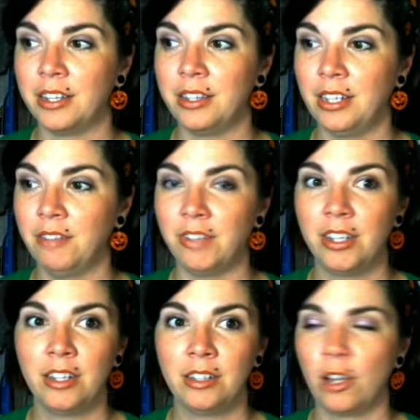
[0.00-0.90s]
the
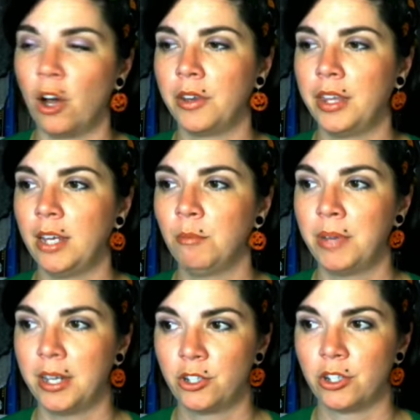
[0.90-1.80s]
video, on the
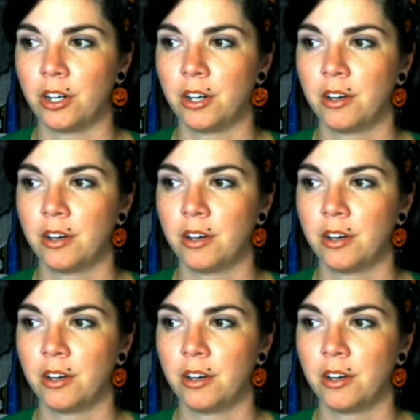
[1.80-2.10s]
picture